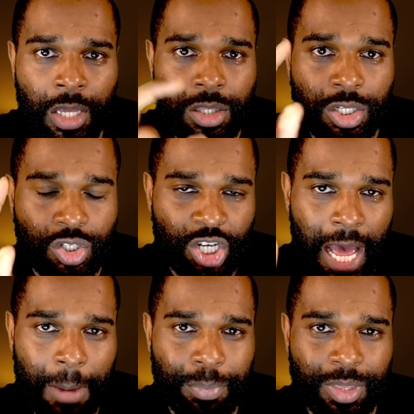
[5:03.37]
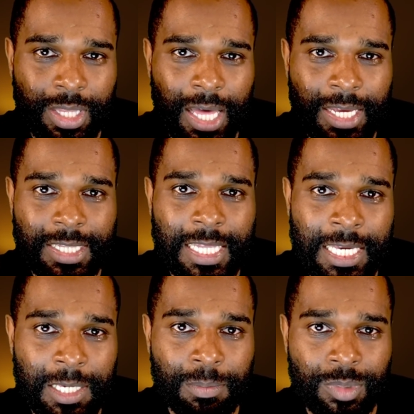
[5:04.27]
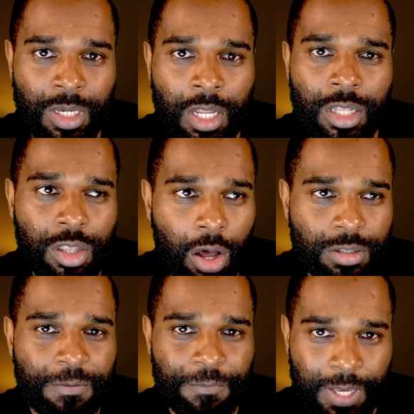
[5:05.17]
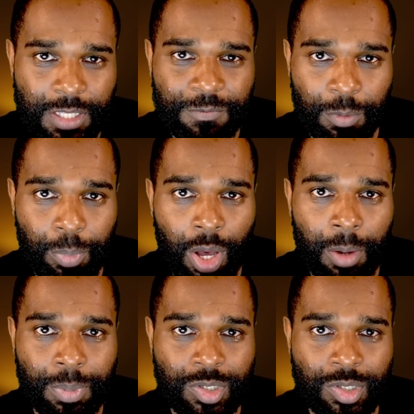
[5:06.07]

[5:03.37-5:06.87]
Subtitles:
the chap that they deemed not fit for purpose,